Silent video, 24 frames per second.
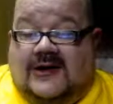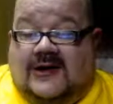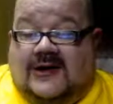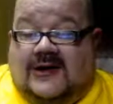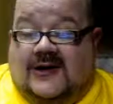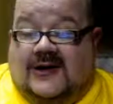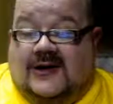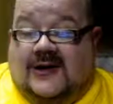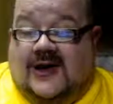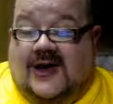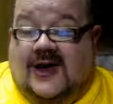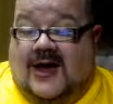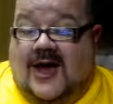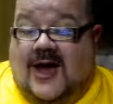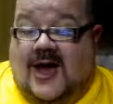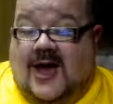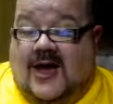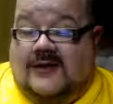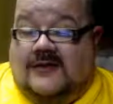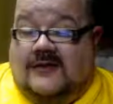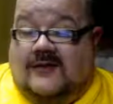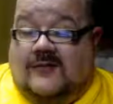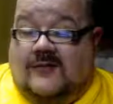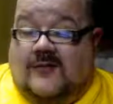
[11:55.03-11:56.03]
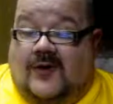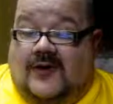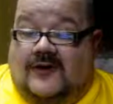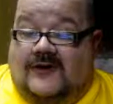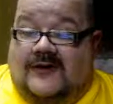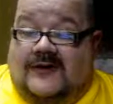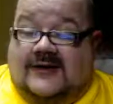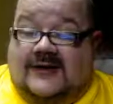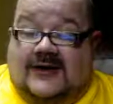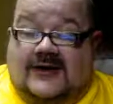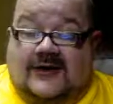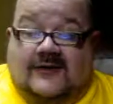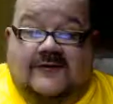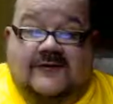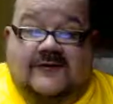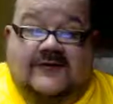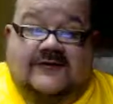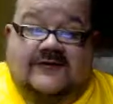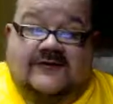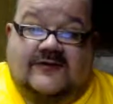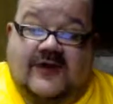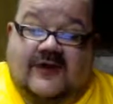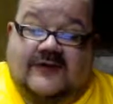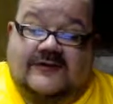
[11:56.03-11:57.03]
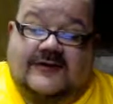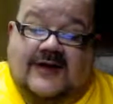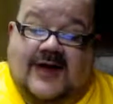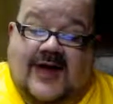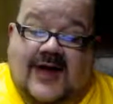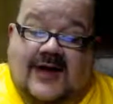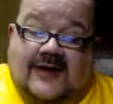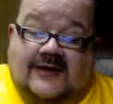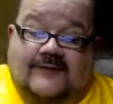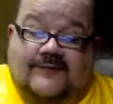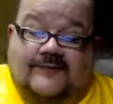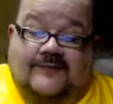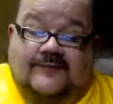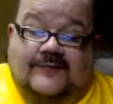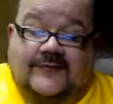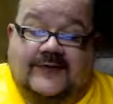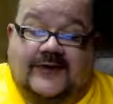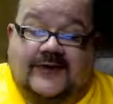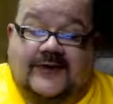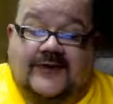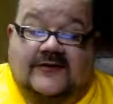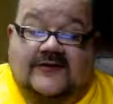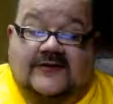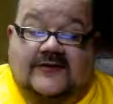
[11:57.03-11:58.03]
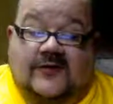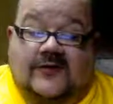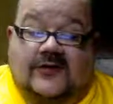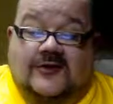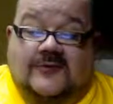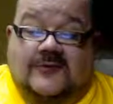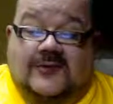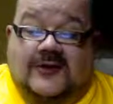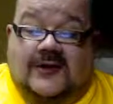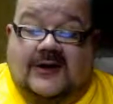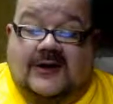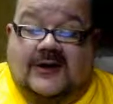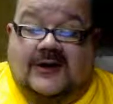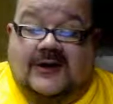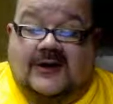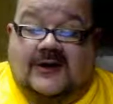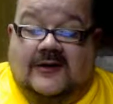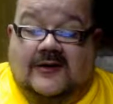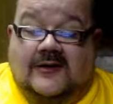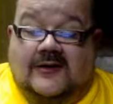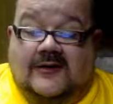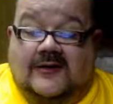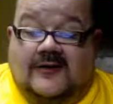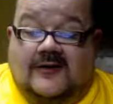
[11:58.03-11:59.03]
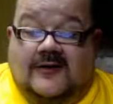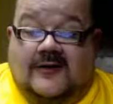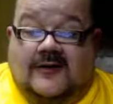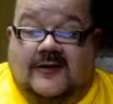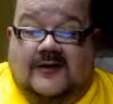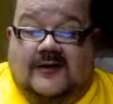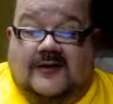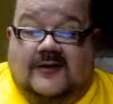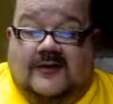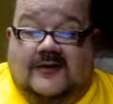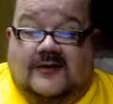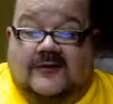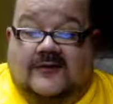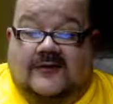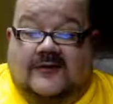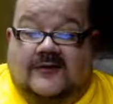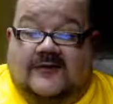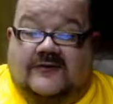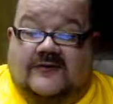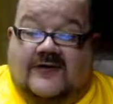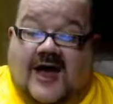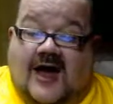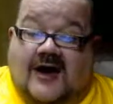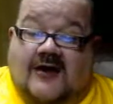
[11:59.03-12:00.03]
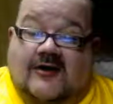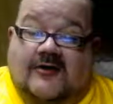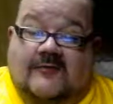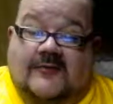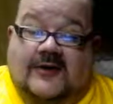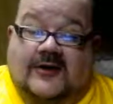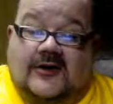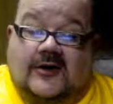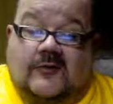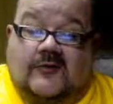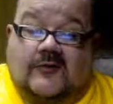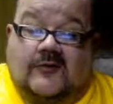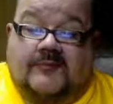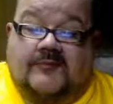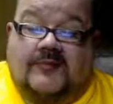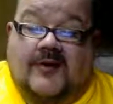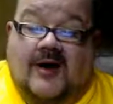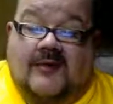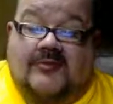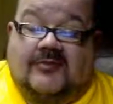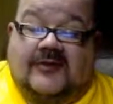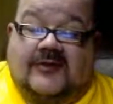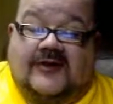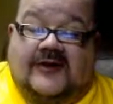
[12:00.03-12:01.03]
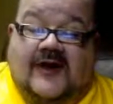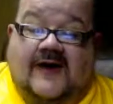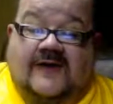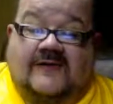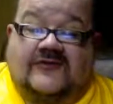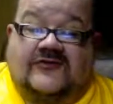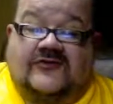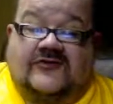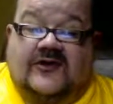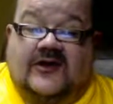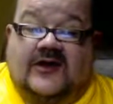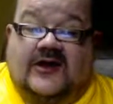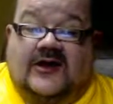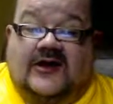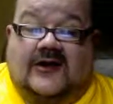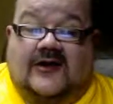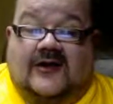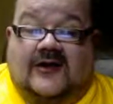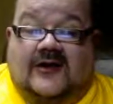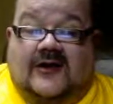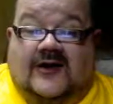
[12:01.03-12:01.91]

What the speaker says: And the one here that's done that is going to be the Sacramento Republic FC.